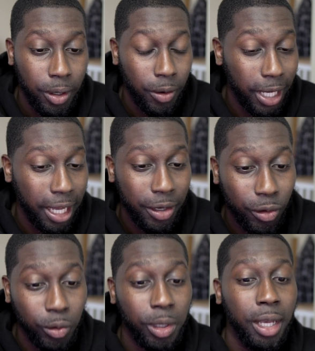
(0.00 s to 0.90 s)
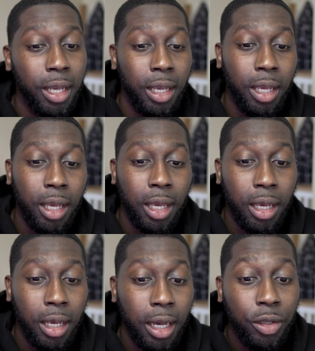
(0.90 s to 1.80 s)
Okay, cool.
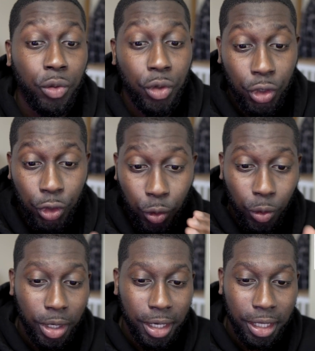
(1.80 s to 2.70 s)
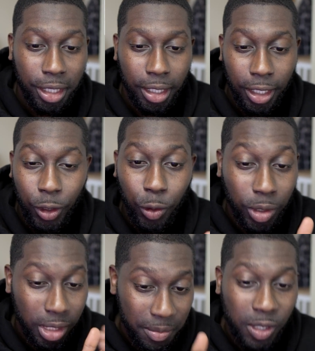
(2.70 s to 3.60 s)
Are you sure you don't want
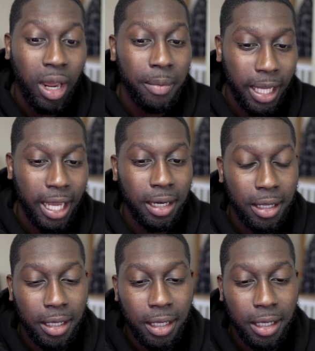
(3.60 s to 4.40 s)
to subscribe again?